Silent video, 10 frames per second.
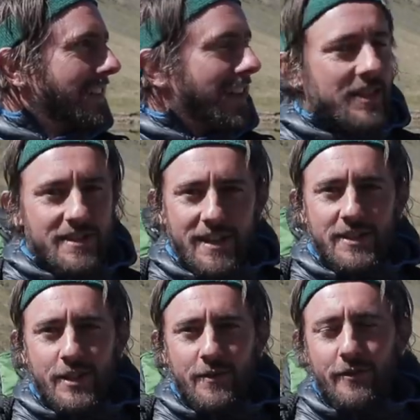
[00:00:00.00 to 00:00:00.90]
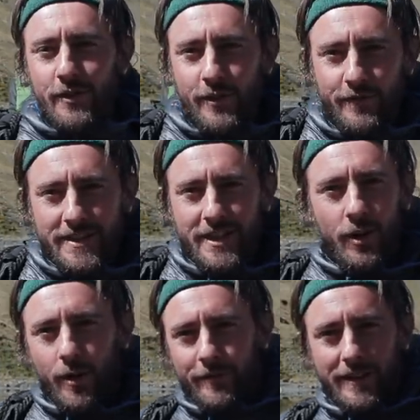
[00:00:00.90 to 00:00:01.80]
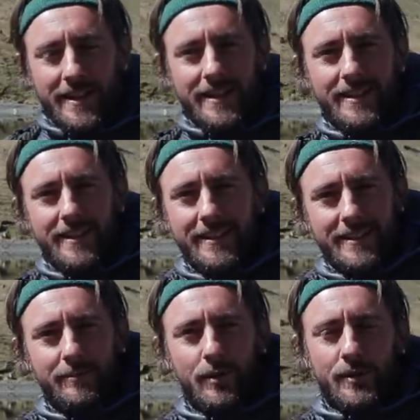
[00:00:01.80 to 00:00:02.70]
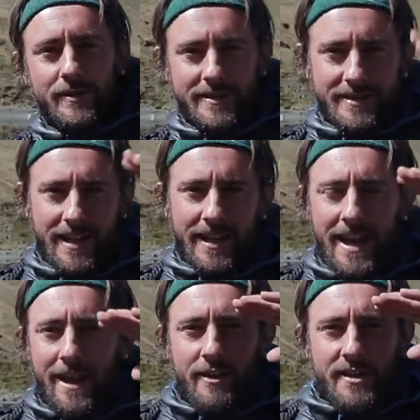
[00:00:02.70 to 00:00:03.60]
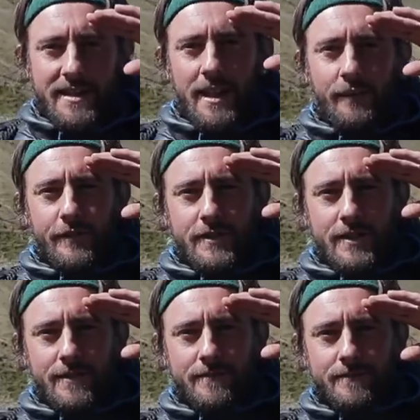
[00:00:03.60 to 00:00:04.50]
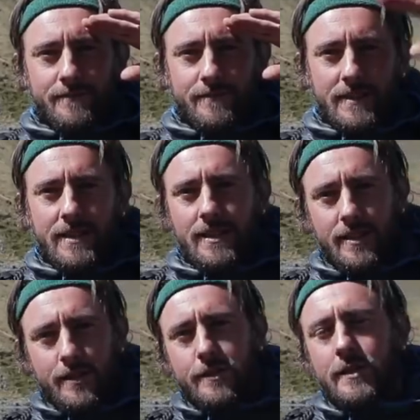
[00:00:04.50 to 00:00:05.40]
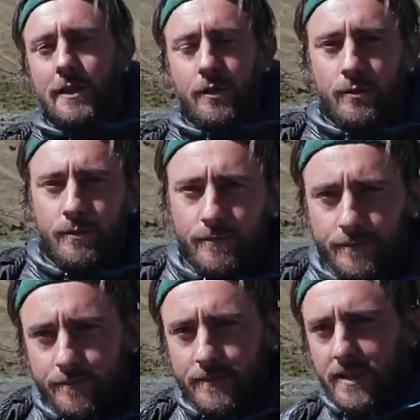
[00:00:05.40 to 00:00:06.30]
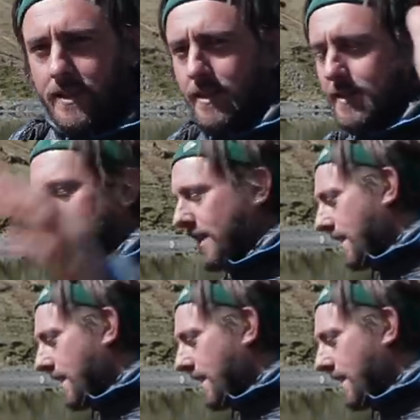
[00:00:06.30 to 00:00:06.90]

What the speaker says: I'll see you soon for another video, hopefully. But take care of yourselves. Salute. See you